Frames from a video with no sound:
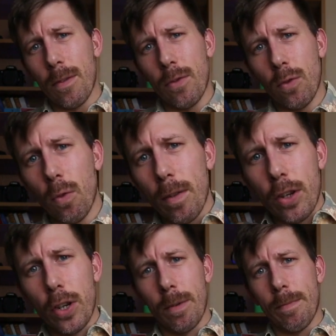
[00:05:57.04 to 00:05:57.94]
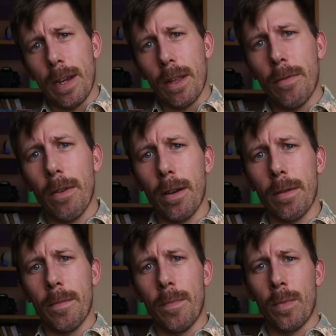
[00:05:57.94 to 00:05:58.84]
storage at the
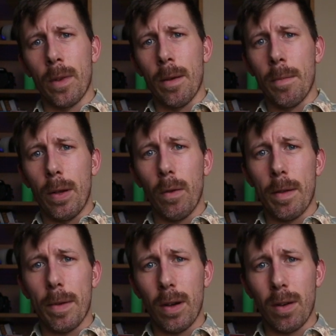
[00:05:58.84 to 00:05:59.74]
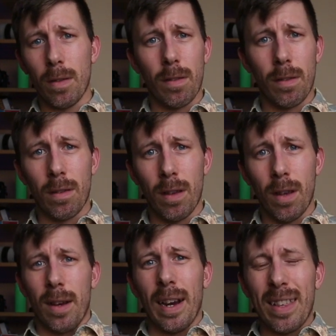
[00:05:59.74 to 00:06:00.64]
front, purely because
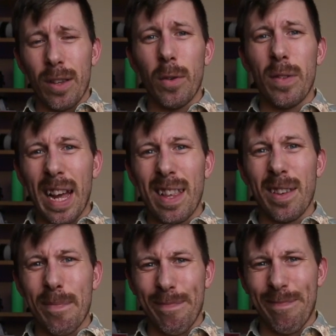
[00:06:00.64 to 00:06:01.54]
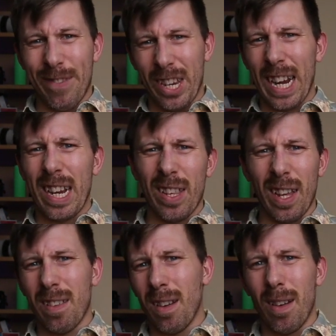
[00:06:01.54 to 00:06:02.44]
I do tend to change
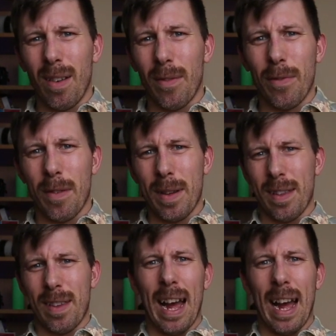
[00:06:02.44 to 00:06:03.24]
things a lot for its